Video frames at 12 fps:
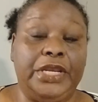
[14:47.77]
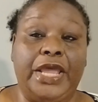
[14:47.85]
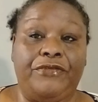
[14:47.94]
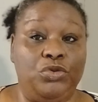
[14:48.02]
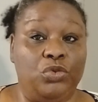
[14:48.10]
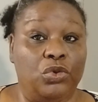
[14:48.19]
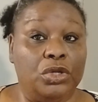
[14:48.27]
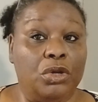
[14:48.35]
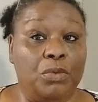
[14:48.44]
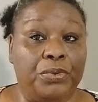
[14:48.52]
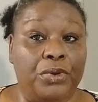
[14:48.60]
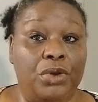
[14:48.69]
Now, if you want to
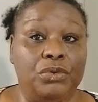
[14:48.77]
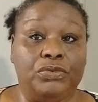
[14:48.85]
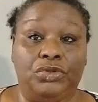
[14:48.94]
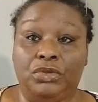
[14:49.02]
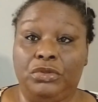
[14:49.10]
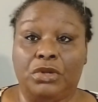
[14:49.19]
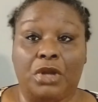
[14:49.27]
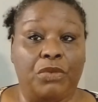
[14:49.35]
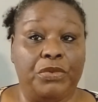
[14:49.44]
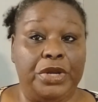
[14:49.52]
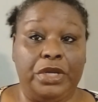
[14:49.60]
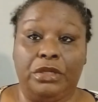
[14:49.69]
go pro and you
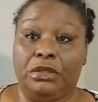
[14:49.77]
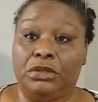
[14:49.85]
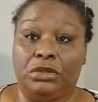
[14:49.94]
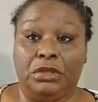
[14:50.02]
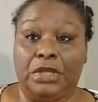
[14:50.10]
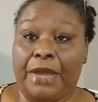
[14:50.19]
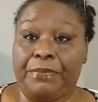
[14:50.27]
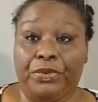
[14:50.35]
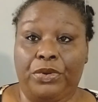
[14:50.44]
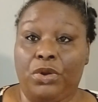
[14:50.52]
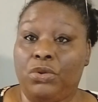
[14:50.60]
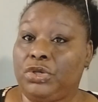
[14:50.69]
already
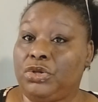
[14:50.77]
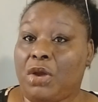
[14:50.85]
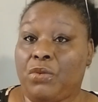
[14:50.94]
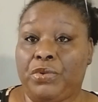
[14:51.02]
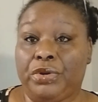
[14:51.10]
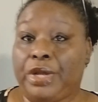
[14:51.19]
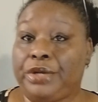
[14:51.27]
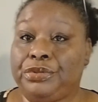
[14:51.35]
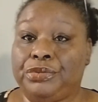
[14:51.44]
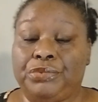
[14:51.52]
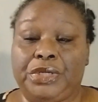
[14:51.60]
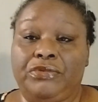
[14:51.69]
got pro and you already know how
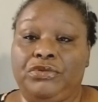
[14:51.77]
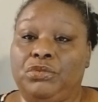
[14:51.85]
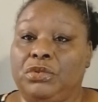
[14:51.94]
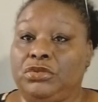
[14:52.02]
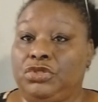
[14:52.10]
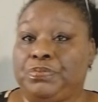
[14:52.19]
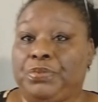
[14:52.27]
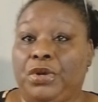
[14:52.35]
to do whatever you want to